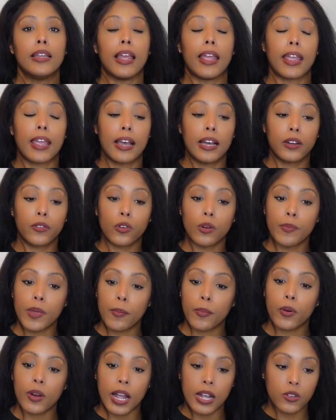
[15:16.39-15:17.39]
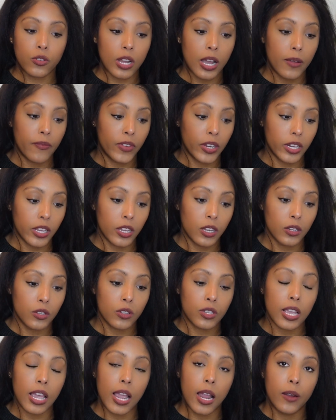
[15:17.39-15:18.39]
And remember, I drop
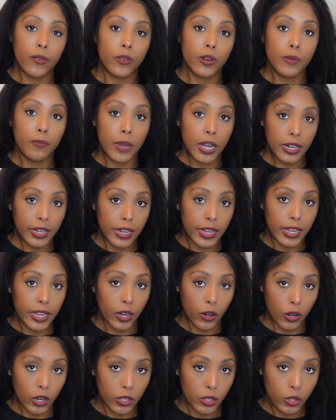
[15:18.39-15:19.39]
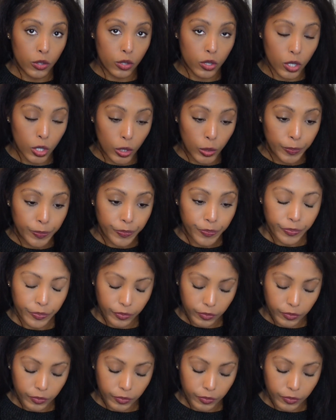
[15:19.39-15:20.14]
videos every Monday here on YouTube.